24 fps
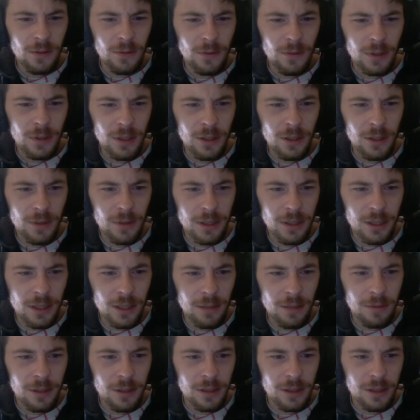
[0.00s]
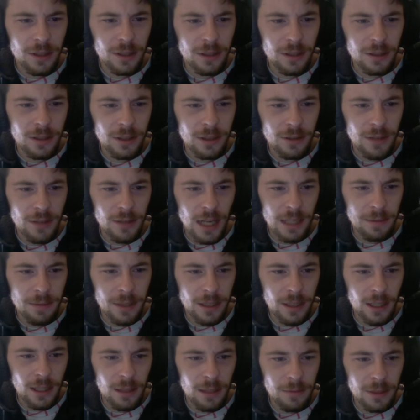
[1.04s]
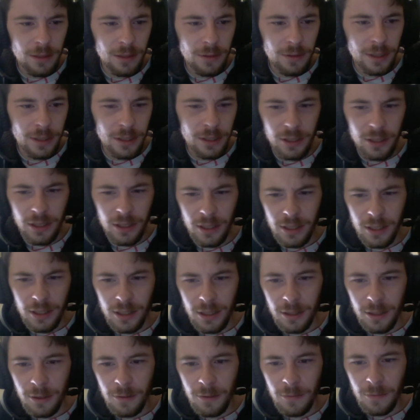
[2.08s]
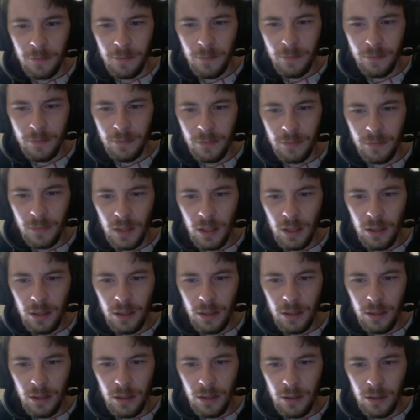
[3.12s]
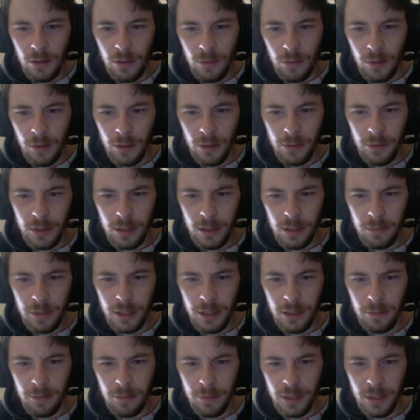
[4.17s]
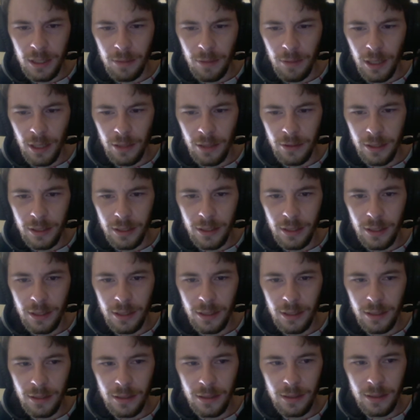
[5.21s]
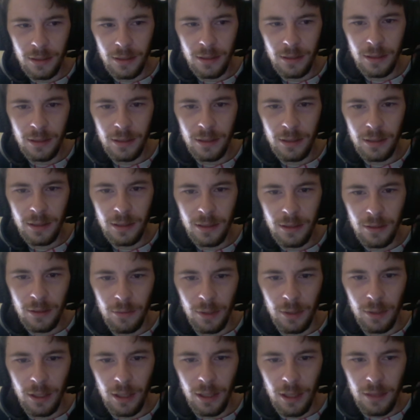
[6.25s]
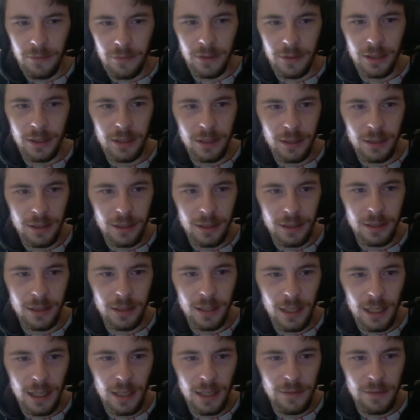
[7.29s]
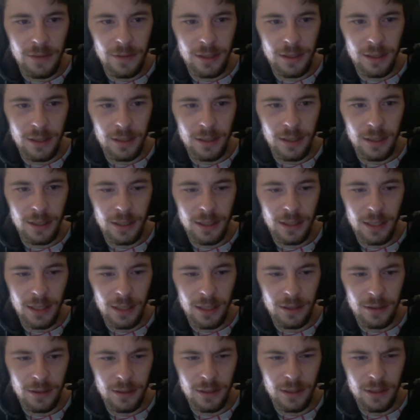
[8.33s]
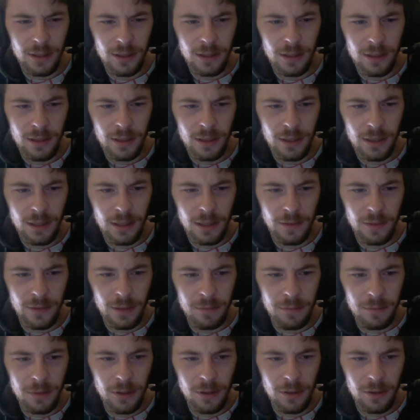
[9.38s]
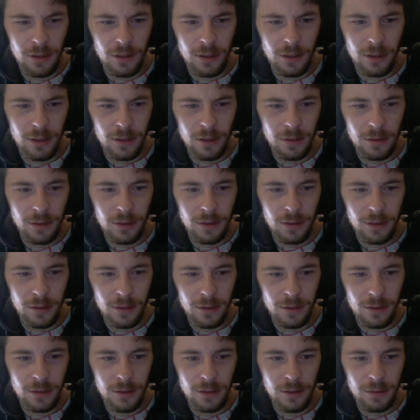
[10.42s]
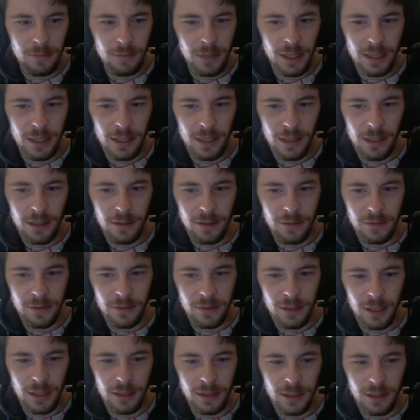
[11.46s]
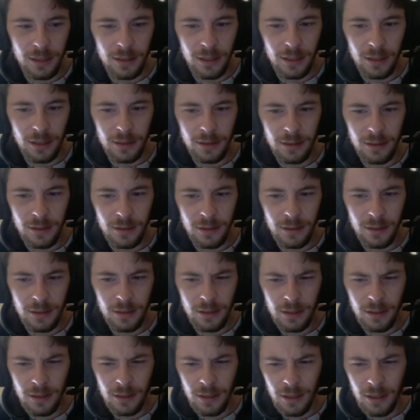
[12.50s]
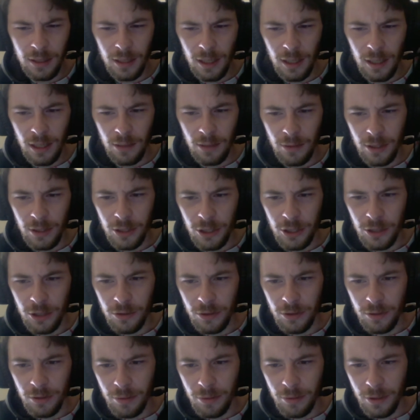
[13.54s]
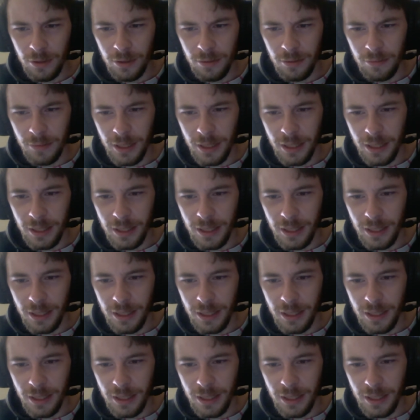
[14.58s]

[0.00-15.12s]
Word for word: What do you want, you dumb cook? You distract me. I'll be quick. Just listen. We're going to beat the Beast Pirates. Well, obviously, after the dust settles, if I'm no longer myself, dot dot dot, I want you to put me